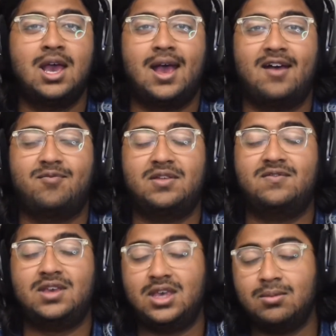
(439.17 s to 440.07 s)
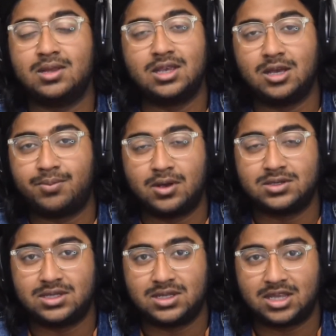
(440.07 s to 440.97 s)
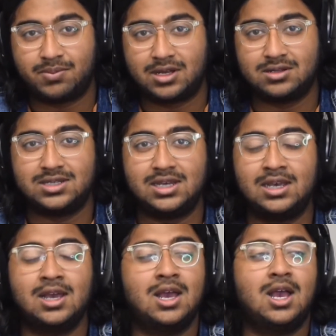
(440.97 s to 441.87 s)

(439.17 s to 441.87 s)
have been vehemently opposed to the death penalty.